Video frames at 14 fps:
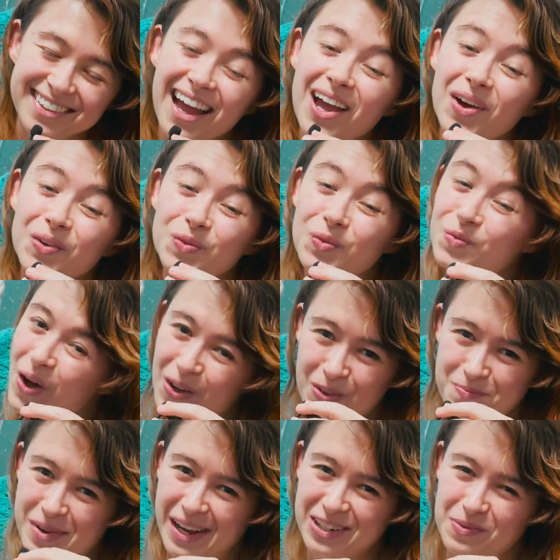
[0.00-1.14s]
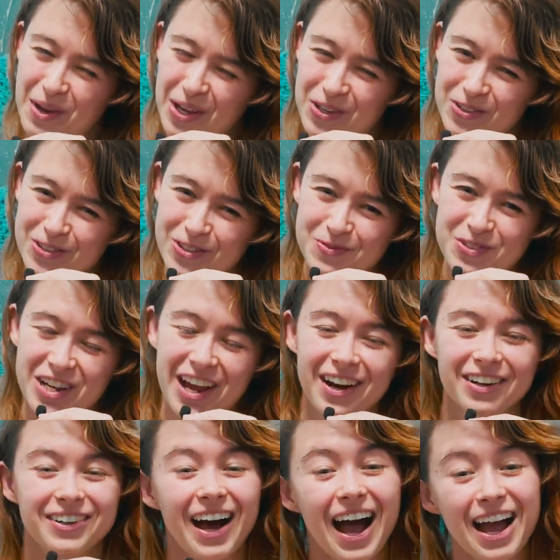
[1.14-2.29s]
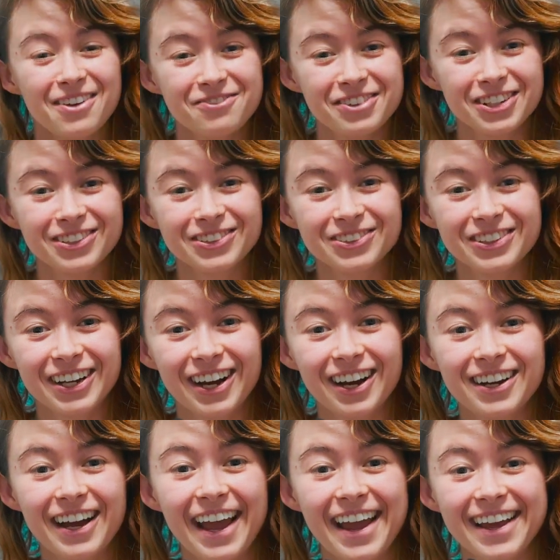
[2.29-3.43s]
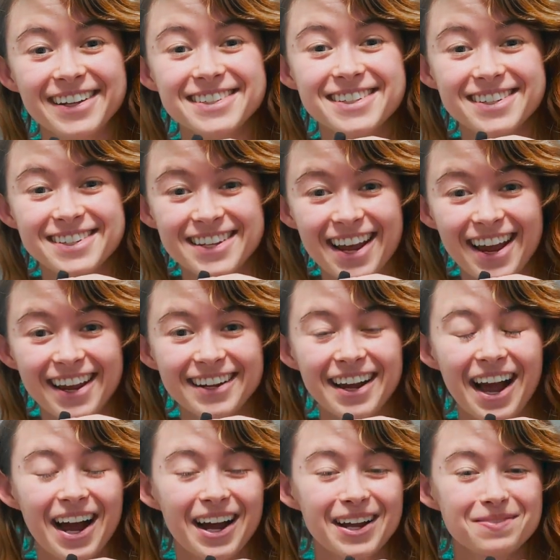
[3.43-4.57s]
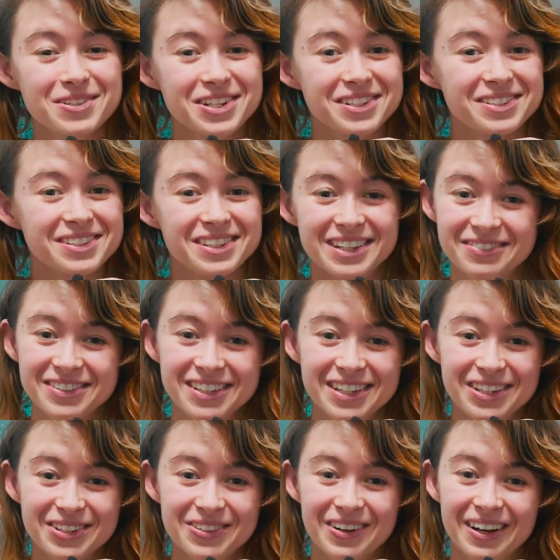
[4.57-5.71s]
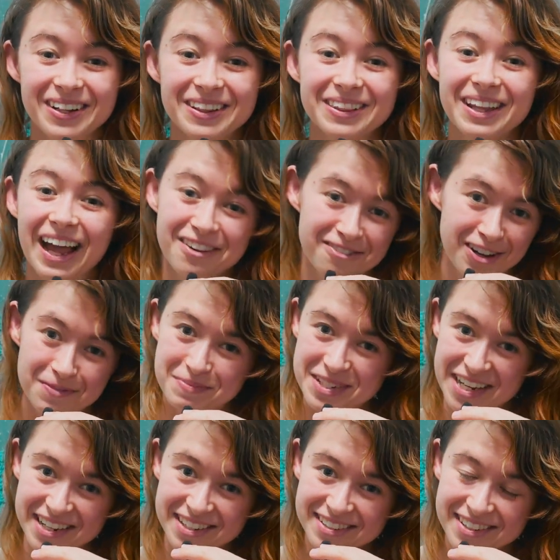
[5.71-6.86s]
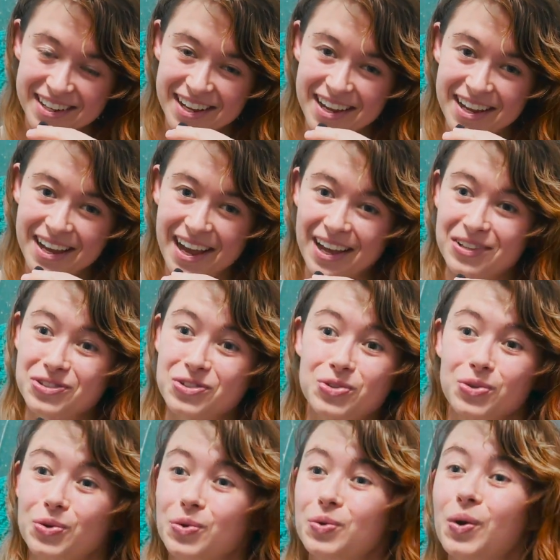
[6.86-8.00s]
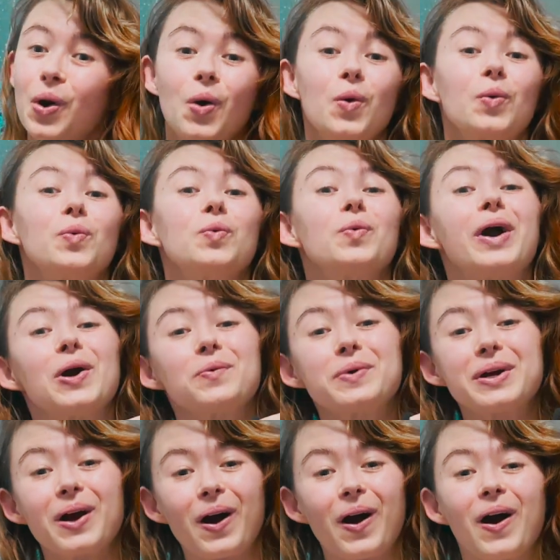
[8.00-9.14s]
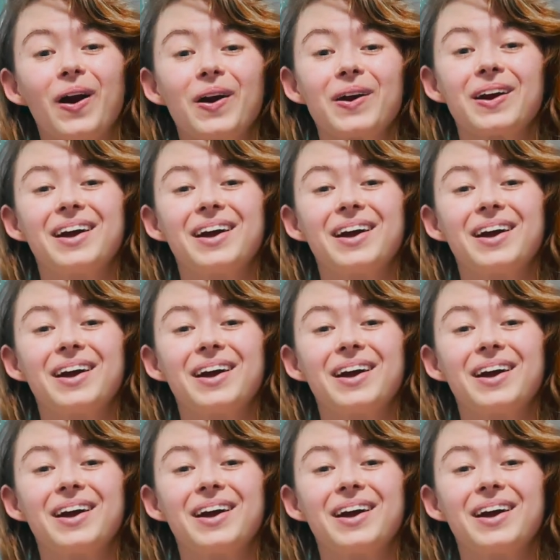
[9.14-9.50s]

and welcome back to my YouTube channel. I'm Vita, and today I'm just giving you a life update as to where we are